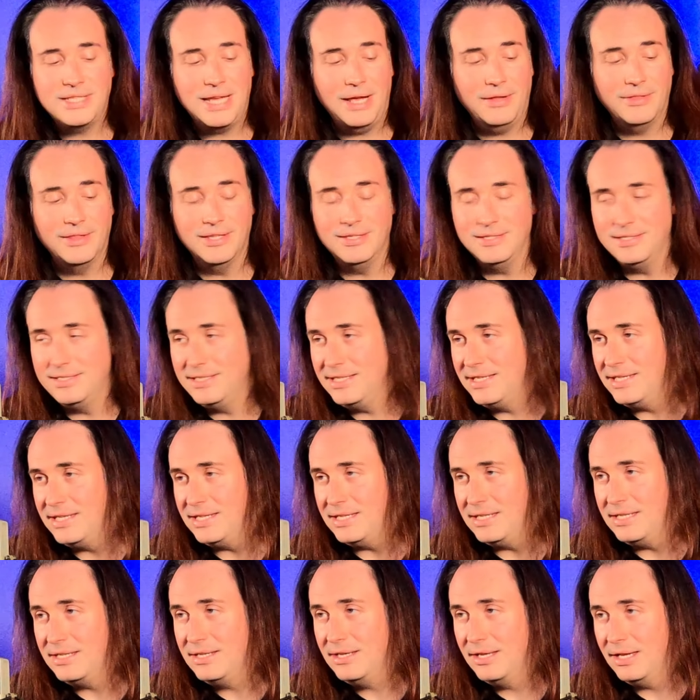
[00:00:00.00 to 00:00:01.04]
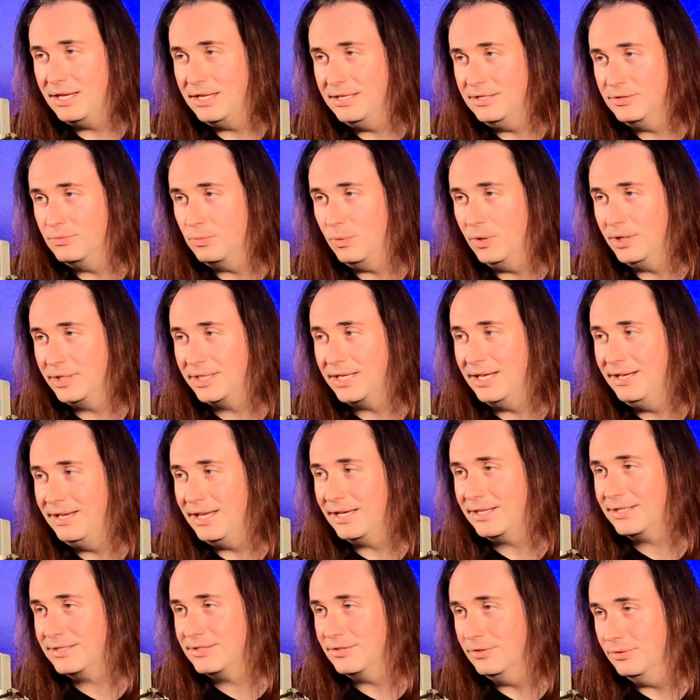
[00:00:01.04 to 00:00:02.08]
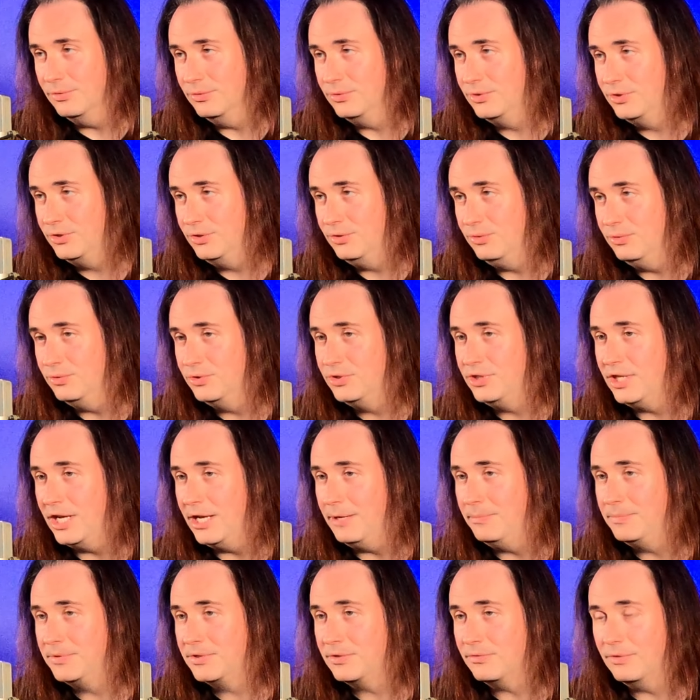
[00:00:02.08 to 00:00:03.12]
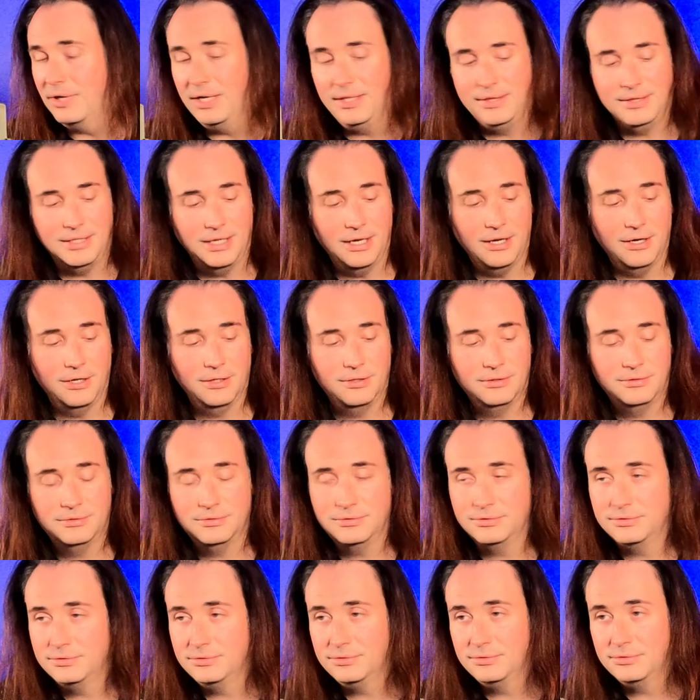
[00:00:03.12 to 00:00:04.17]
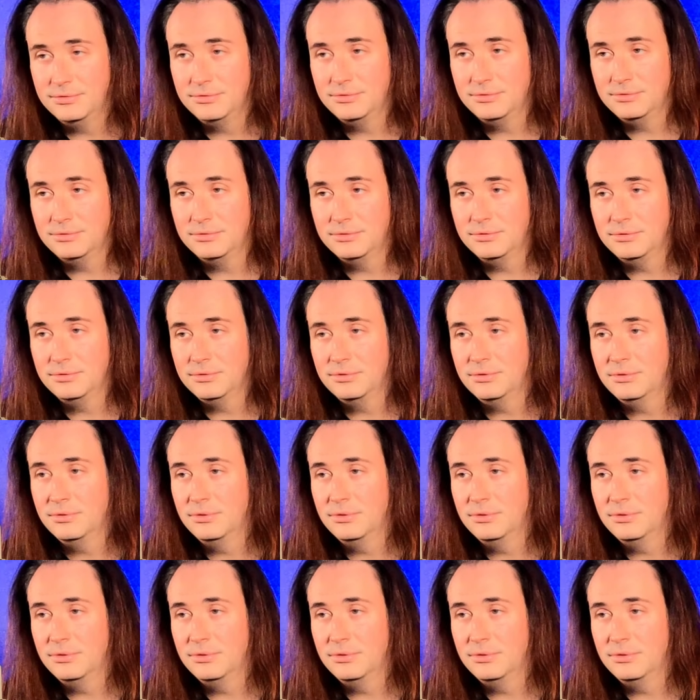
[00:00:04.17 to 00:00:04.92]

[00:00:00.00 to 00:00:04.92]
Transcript: how the D is what connects those 2 shapes right there. And